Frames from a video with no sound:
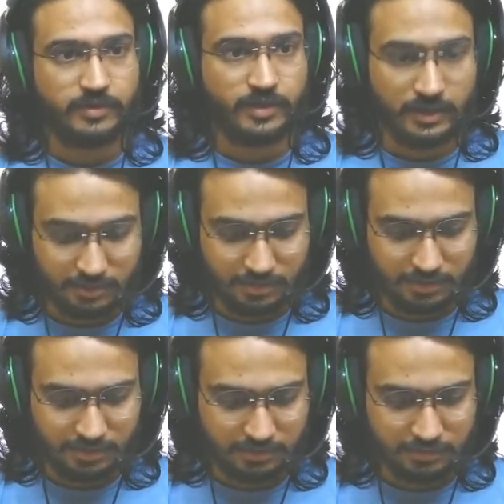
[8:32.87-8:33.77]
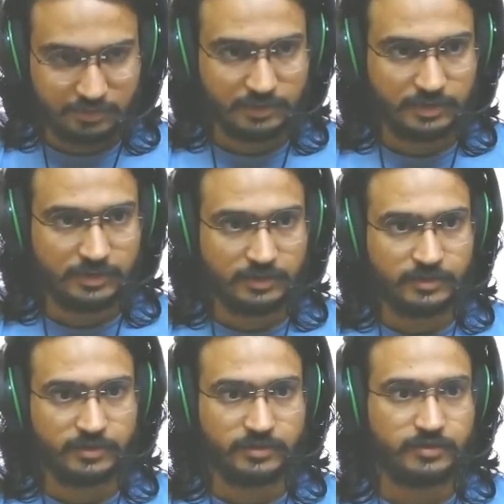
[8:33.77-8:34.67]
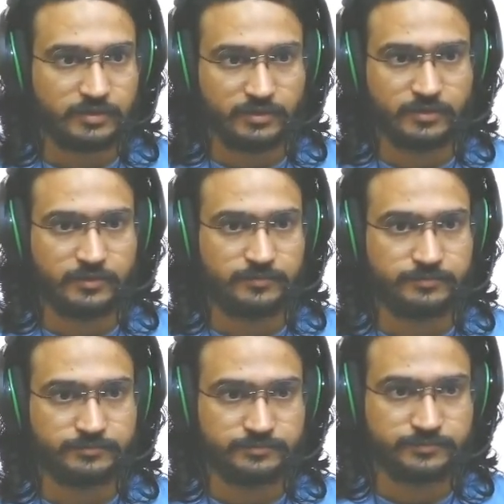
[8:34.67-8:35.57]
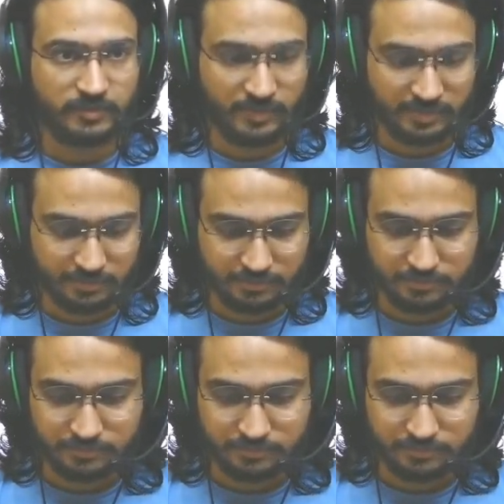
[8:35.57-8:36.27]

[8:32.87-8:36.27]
and here I can create that that method.